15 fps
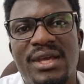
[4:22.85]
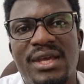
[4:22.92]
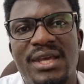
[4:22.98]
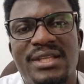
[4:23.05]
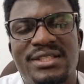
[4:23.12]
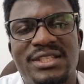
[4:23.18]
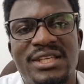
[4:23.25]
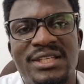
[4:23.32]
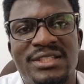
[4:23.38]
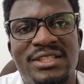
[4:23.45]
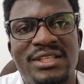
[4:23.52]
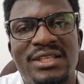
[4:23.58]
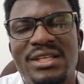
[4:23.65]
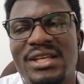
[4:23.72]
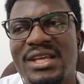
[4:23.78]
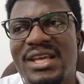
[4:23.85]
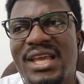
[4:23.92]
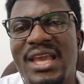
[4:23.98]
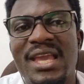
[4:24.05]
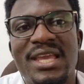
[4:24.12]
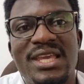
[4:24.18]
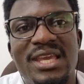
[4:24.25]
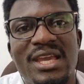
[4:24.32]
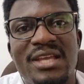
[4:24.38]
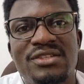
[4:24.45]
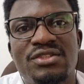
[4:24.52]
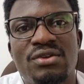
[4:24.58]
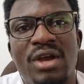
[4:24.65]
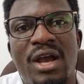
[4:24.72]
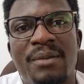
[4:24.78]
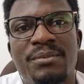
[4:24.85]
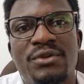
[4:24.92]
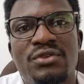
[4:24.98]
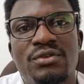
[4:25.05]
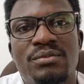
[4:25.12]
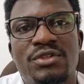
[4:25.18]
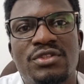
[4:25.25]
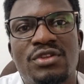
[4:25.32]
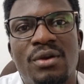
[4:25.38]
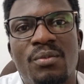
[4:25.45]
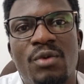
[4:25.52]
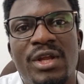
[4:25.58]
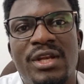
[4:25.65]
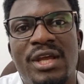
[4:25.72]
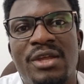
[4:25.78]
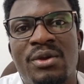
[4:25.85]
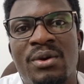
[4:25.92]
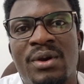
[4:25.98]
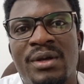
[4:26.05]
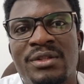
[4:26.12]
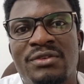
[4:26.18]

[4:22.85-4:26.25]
It's easy. In case you happen to be somewhere that your